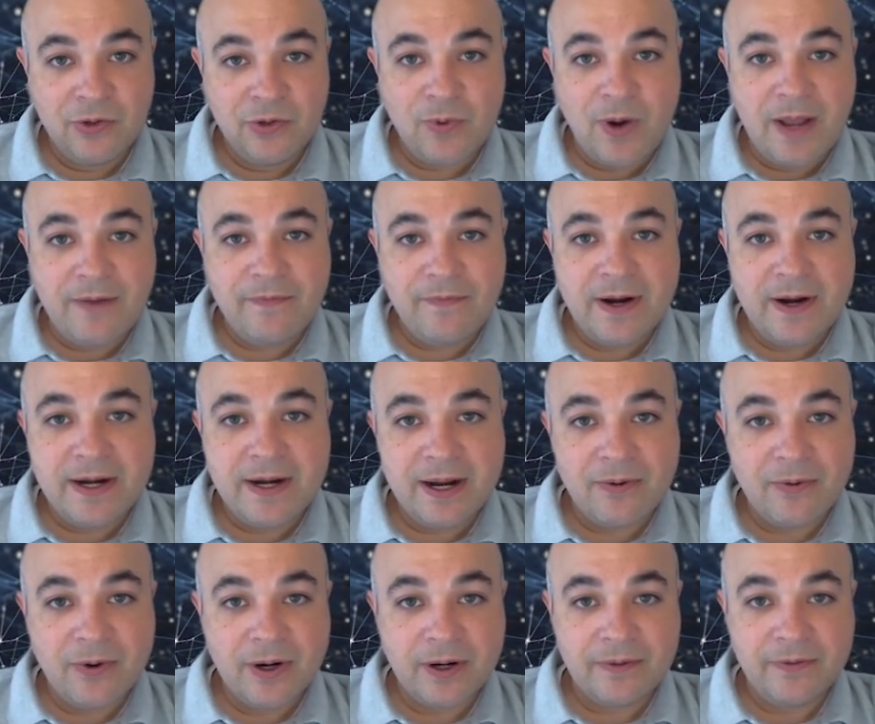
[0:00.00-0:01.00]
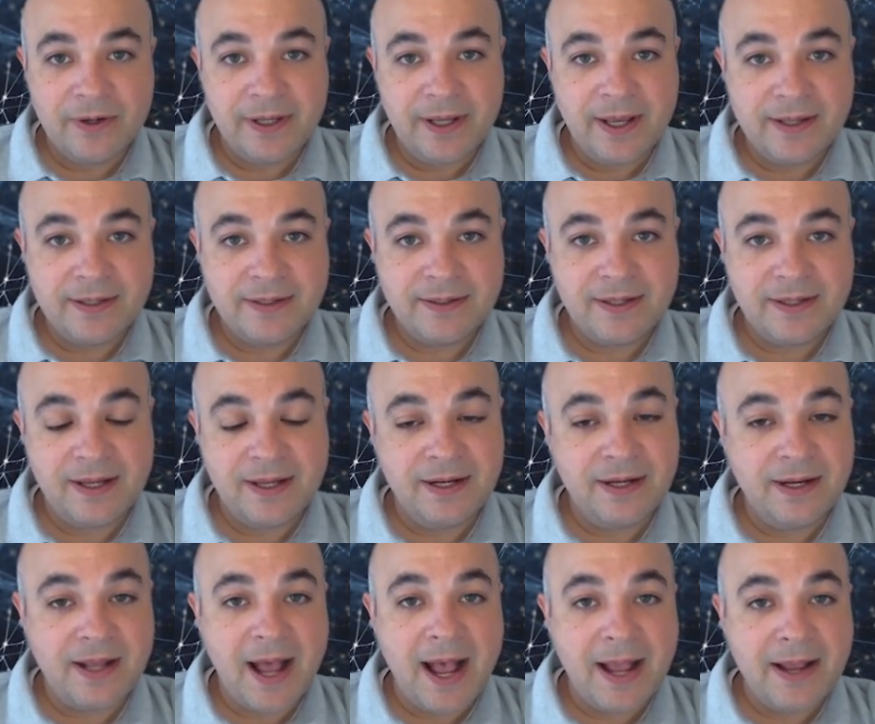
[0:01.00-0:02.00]
Your Wi-Fi network for guests
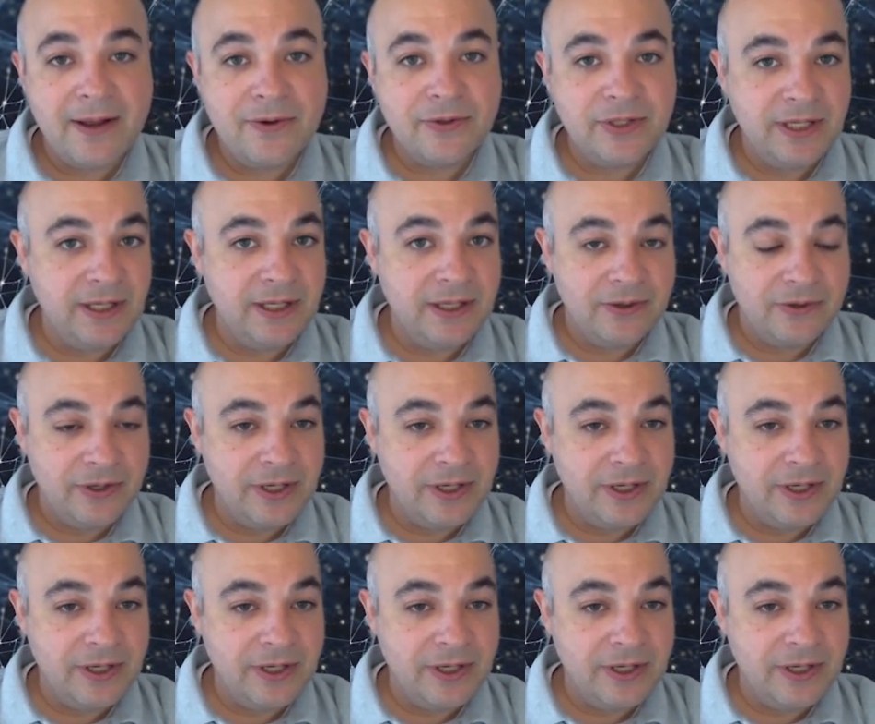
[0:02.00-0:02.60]
and IoT,